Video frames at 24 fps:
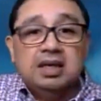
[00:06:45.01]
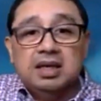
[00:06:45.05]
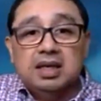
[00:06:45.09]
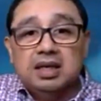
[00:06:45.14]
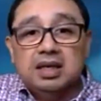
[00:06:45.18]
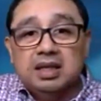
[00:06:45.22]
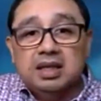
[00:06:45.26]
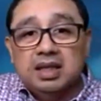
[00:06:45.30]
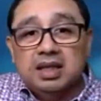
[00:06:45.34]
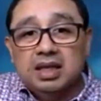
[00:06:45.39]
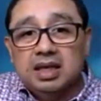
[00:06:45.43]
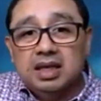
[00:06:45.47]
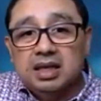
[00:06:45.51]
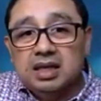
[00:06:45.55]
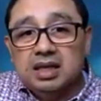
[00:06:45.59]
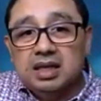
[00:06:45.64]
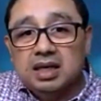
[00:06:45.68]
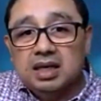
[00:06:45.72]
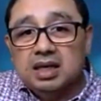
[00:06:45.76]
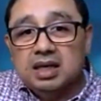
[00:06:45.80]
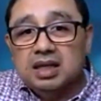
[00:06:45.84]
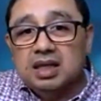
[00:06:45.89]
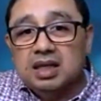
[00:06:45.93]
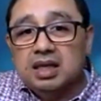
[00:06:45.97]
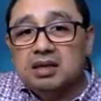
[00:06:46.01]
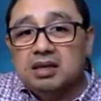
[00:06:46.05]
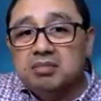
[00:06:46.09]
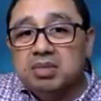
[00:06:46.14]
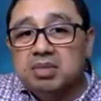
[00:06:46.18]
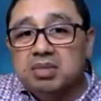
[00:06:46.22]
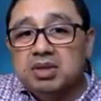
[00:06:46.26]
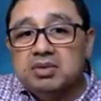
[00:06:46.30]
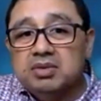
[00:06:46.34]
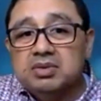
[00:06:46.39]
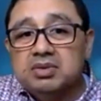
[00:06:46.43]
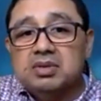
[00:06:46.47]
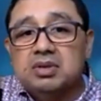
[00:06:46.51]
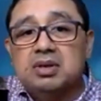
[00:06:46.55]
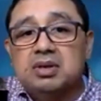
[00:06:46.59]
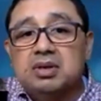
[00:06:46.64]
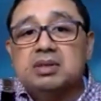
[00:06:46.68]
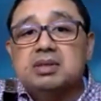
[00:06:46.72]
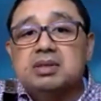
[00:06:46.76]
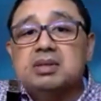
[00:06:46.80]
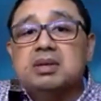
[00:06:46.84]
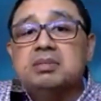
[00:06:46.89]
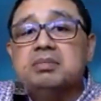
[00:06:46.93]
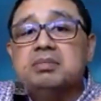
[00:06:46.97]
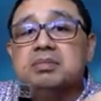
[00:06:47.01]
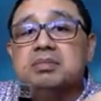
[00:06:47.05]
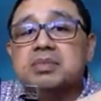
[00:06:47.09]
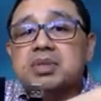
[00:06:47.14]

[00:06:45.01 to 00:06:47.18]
and then they can be used also.